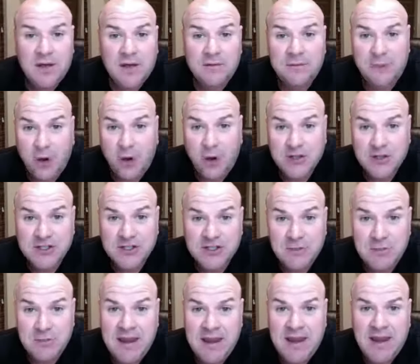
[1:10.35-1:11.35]

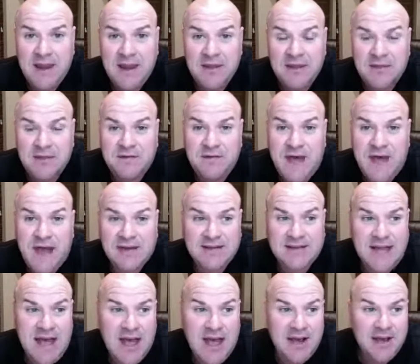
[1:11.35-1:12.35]
First being the fact
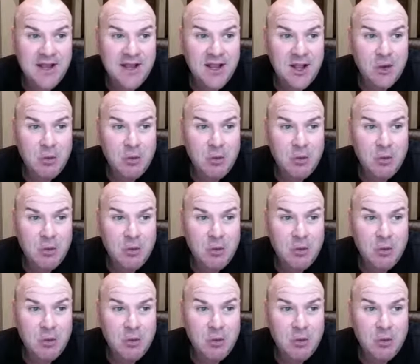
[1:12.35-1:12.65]
that